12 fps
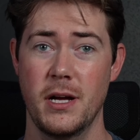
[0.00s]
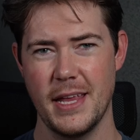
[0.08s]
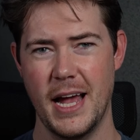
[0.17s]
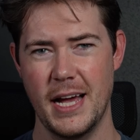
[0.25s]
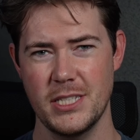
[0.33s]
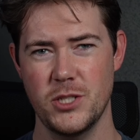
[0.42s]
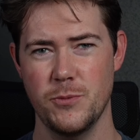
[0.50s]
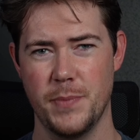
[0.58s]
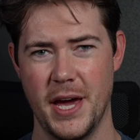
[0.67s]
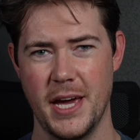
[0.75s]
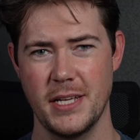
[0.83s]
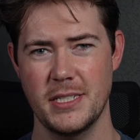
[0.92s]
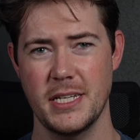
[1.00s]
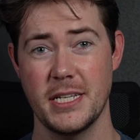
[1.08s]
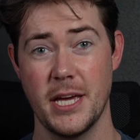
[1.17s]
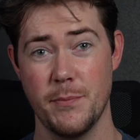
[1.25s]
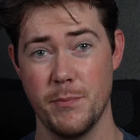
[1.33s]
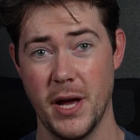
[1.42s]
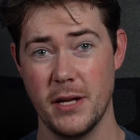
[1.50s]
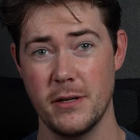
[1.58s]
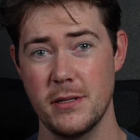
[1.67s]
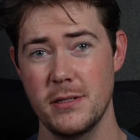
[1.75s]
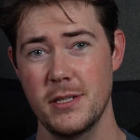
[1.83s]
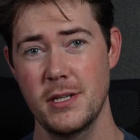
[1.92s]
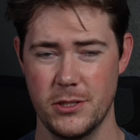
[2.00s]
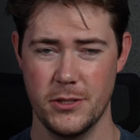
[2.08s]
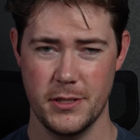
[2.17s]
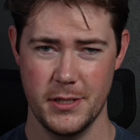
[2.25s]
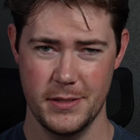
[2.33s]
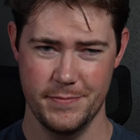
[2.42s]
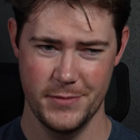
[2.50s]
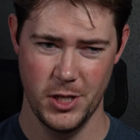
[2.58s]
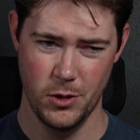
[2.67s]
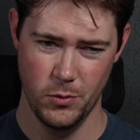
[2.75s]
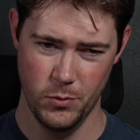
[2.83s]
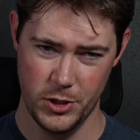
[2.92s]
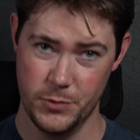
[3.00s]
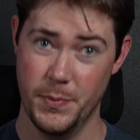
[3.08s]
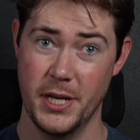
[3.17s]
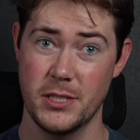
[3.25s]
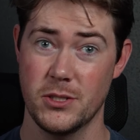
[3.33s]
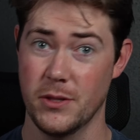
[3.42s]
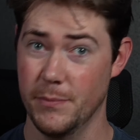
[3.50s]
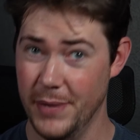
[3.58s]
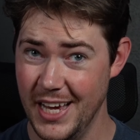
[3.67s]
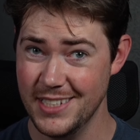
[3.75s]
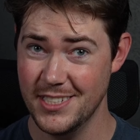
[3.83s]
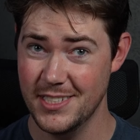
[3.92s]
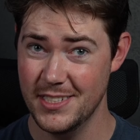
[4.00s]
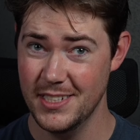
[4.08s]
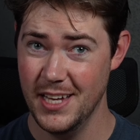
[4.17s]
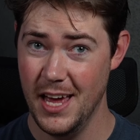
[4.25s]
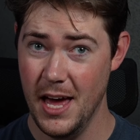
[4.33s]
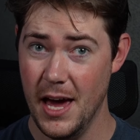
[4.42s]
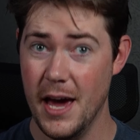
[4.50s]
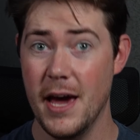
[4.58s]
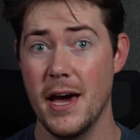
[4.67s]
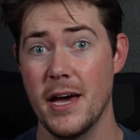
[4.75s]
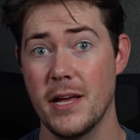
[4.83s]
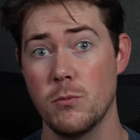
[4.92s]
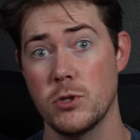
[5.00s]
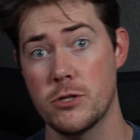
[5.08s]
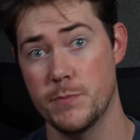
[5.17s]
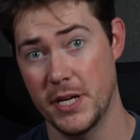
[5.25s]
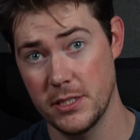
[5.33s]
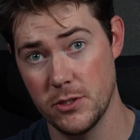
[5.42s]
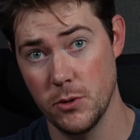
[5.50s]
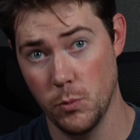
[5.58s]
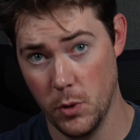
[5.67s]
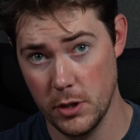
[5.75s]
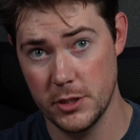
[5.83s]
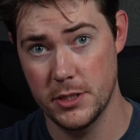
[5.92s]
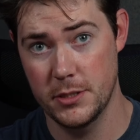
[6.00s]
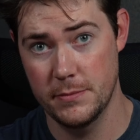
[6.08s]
And as you paint and get better, you're gonna know which paints are the best and which paints are the worst.